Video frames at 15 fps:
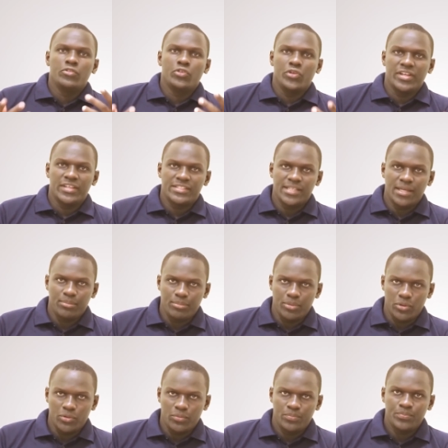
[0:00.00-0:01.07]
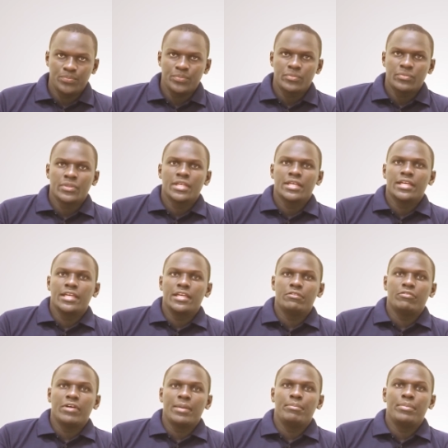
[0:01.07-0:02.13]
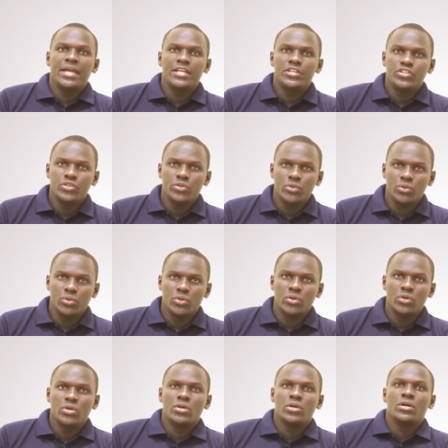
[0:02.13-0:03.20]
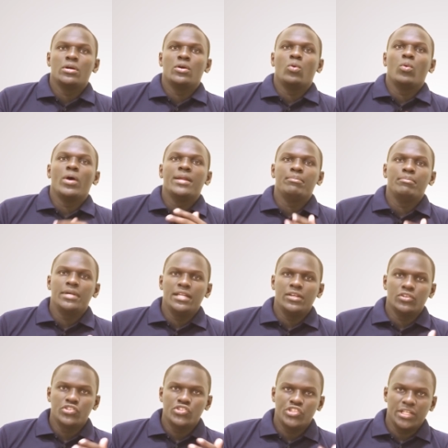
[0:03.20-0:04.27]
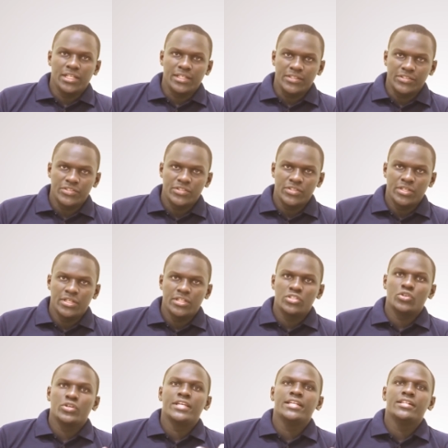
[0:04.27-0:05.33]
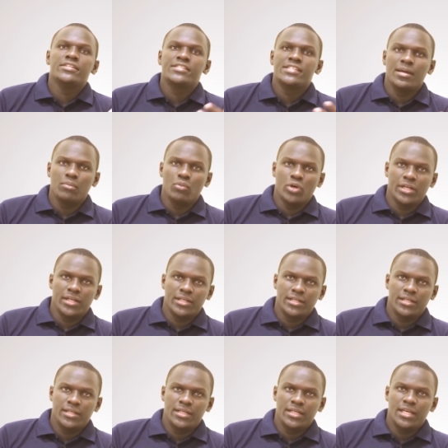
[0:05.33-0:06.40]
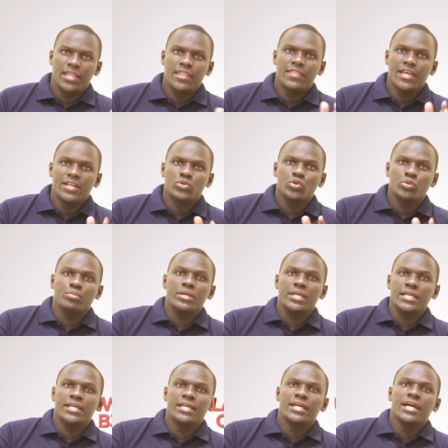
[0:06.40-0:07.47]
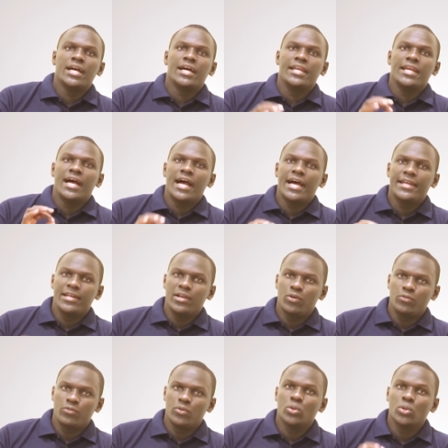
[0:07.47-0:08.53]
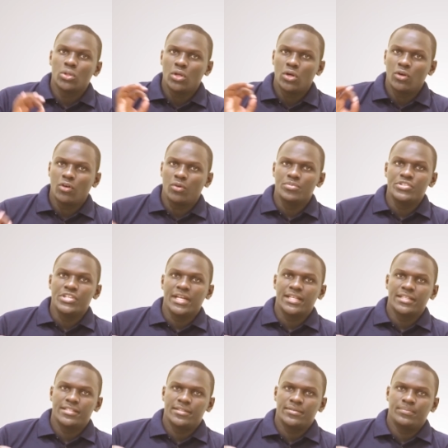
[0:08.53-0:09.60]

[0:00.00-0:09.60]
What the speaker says: For example, if I paid you 1 million shillings to kill someone, that would be an unlawful object.